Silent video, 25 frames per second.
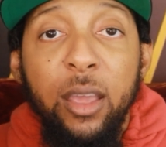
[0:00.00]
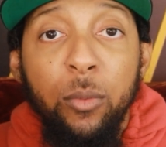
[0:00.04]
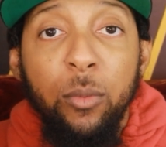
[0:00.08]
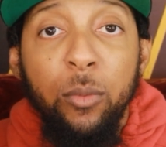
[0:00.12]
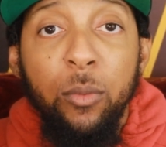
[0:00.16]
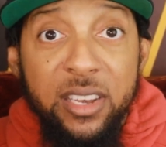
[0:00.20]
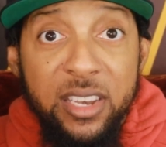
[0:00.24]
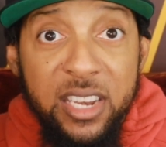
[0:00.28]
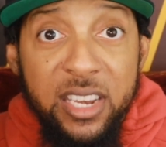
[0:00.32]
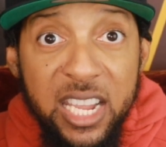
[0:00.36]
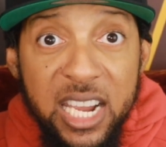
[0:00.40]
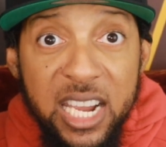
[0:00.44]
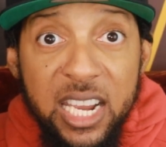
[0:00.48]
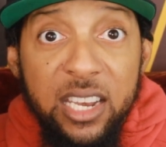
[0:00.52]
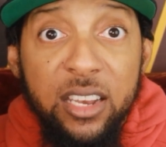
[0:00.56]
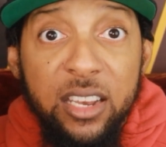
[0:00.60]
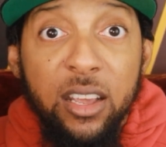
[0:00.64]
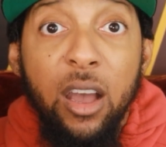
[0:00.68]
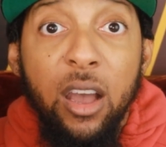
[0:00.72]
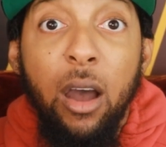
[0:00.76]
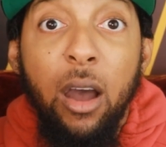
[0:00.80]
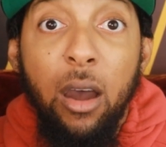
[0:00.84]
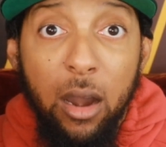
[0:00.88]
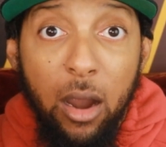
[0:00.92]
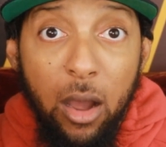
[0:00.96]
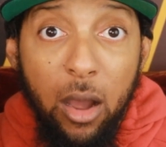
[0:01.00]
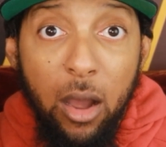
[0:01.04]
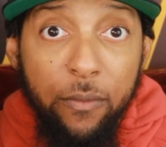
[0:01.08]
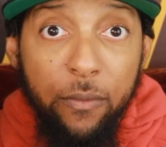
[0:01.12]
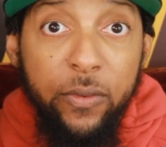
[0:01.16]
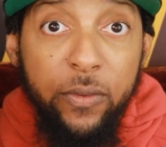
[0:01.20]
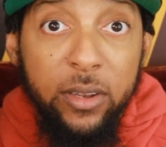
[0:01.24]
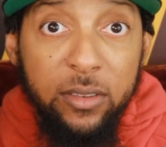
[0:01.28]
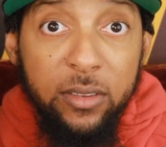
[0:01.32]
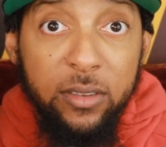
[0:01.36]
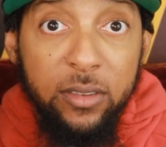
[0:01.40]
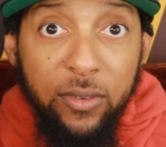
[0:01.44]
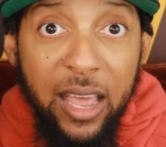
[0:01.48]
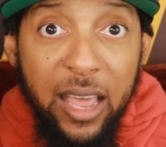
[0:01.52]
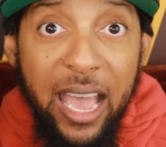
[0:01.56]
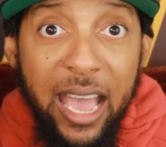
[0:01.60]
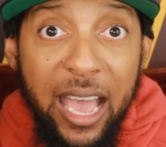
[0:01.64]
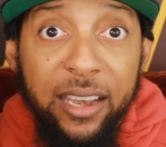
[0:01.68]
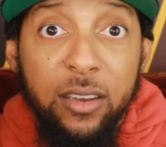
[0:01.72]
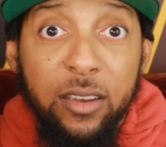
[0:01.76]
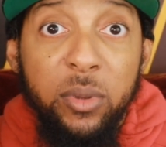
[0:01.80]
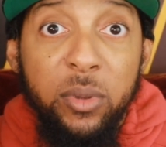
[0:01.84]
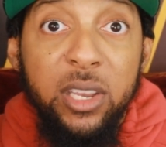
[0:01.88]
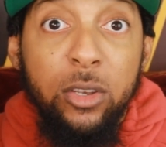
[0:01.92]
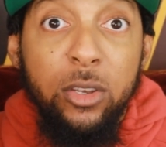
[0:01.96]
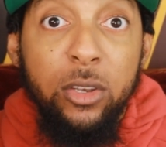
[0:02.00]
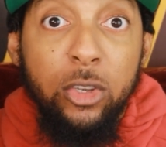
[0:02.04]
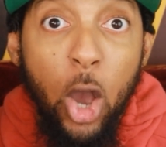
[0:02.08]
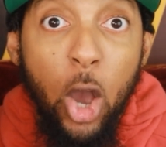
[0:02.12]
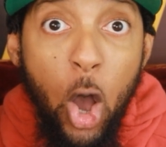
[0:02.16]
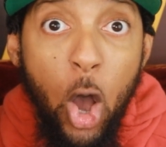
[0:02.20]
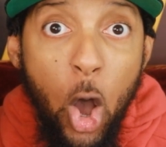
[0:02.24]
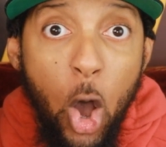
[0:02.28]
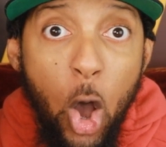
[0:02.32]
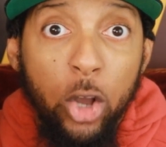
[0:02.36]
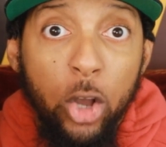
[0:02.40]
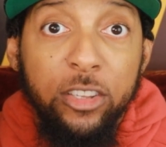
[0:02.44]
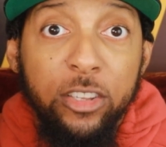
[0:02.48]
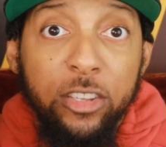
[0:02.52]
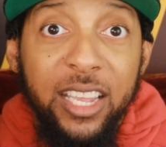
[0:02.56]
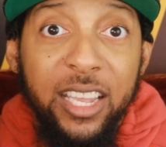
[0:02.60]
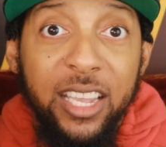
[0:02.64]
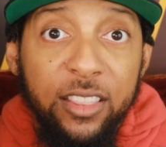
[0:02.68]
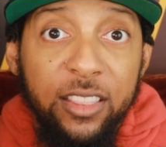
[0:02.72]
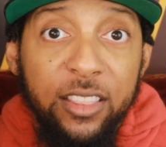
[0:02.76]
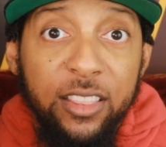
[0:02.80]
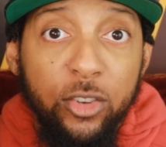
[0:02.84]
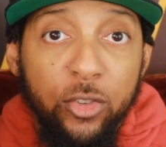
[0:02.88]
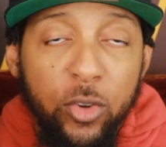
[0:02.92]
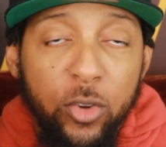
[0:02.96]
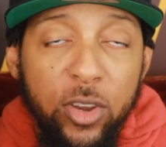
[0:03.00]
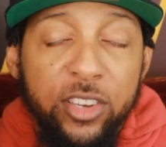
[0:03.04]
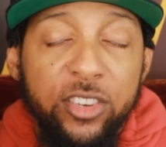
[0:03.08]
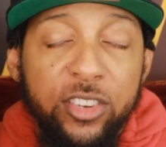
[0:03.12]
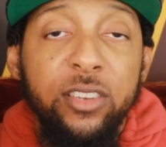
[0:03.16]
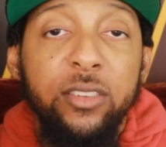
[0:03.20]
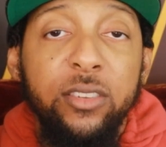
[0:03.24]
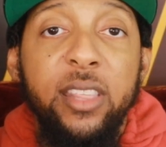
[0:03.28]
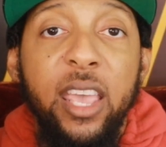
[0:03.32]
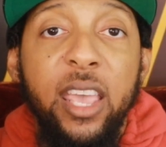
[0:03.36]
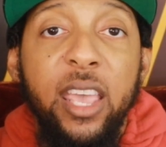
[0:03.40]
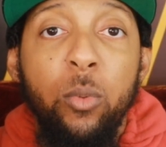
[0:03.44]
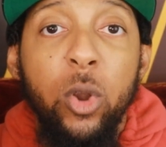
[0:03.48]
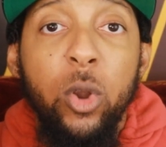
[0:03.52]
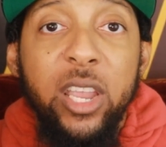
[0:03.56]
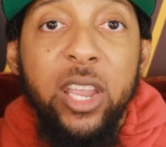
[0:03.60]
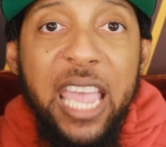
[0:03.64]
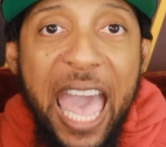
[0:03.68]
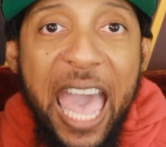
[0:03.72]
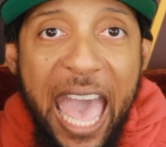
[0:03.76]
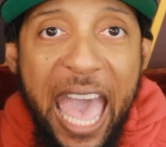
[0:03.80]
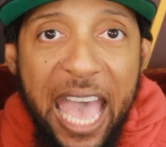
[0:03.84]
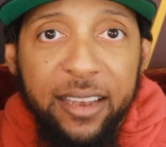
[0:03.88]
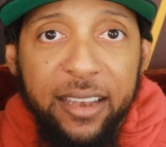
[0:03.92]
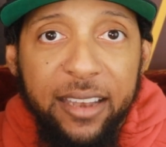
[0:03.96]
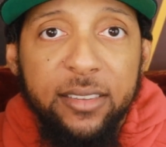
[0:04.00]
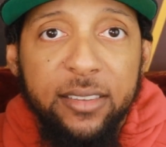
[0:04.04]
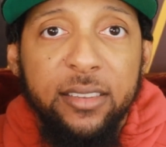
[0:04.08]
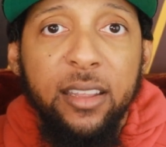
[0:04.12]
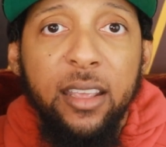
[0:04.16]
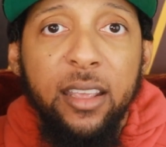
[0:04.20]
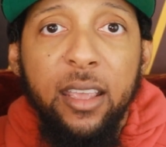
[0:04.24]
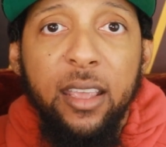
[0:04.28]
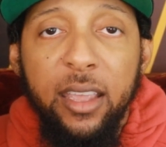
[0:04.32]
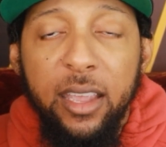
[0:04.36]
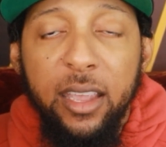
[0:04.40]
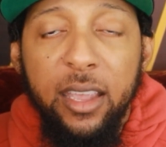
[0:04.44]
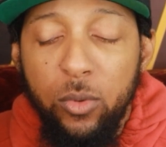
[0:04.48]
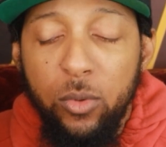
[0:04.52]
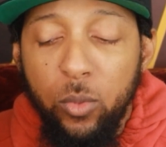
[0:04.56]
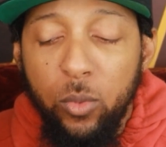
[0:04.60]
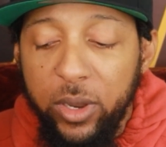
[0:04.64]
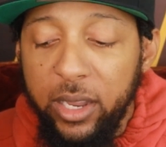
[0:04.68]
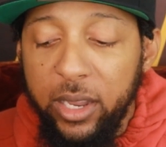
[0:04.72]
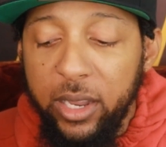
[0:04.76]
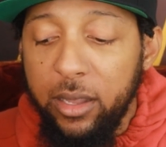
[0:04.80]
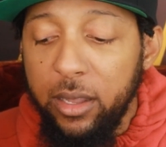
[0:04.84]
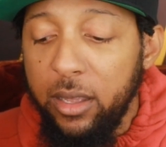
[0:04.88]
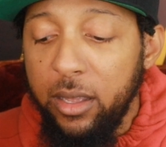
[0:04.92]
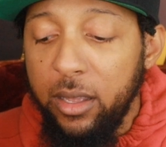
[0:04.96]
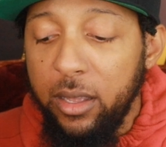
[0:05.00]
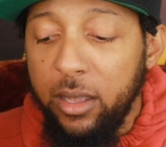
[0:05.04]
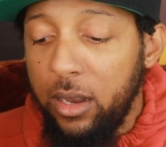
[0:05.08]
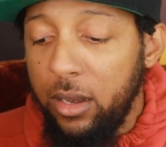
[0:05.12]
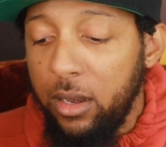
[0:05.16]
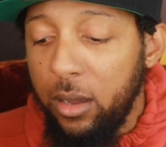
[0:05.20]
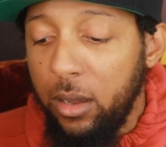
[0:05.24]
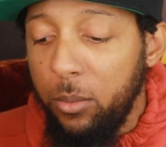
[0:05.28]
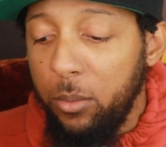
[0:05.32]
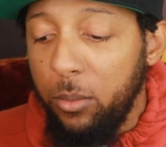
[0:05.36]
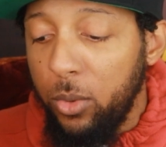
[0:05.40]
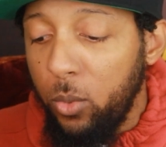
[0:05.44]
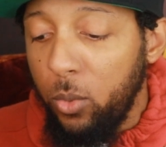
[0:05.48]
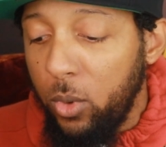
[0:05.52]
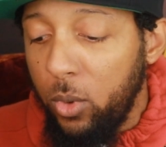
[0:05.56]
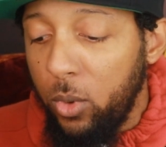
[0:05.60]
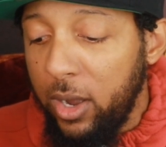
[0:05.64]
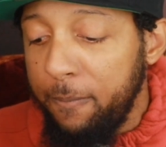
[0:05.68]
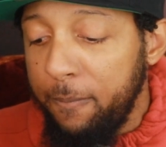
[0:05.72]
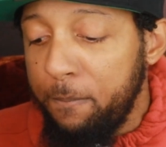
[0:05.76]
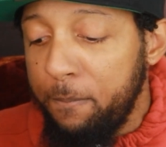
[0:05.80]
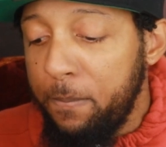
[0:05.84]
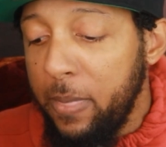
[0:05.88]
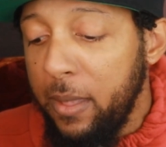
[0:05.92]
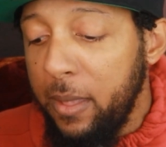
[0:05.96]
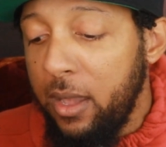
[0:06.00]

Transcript: we need our offensive line to be dogs in the trenches. They were cats in week number one.